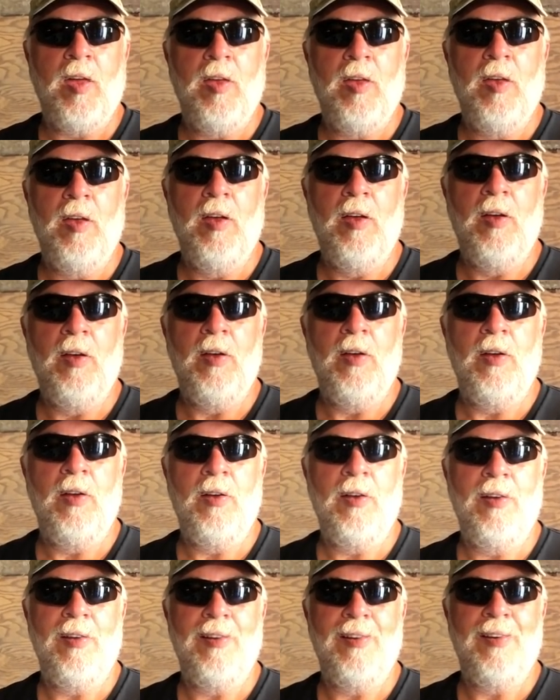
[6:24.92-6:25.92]
uh, you know,
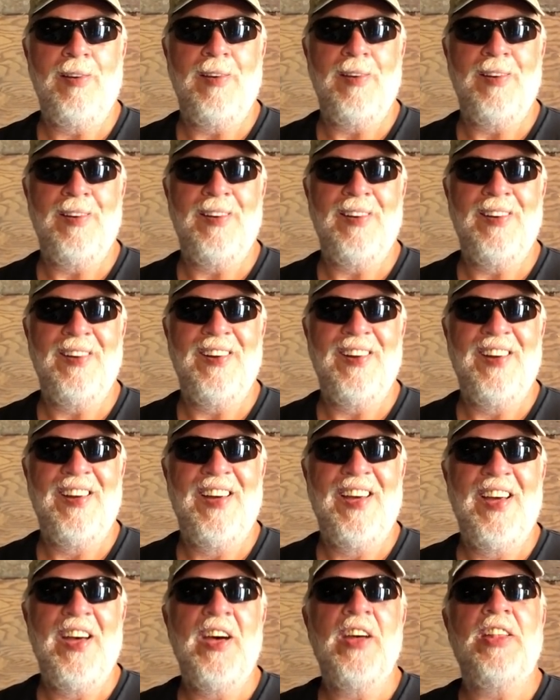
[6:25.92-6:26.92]
Sudoku or
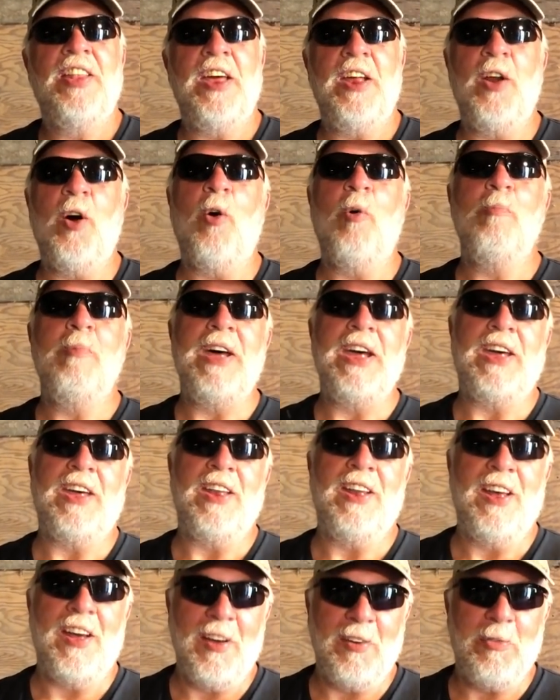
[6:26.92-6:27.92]
they don't
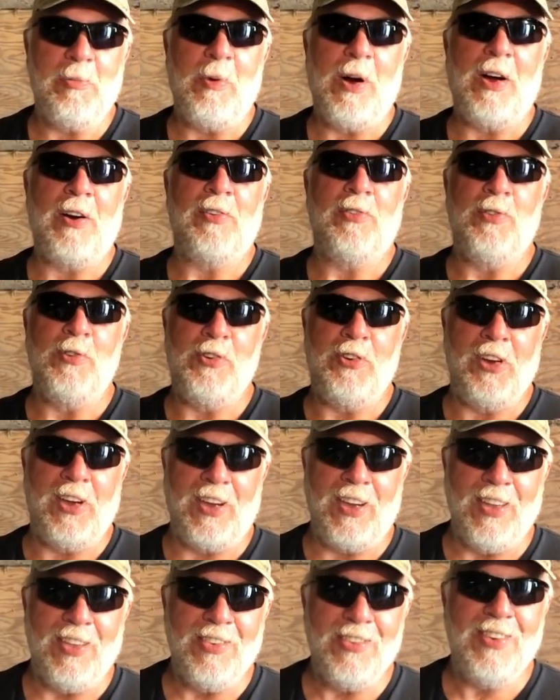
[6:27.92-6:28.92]
make an Xbox for
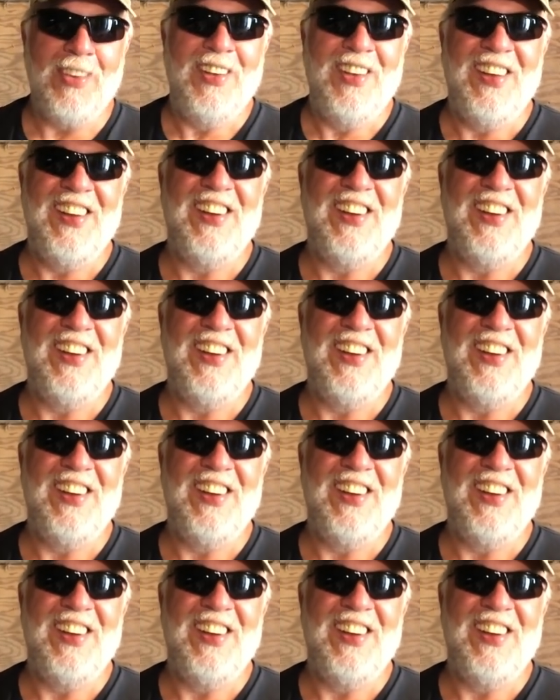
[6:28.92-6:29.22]
chickens.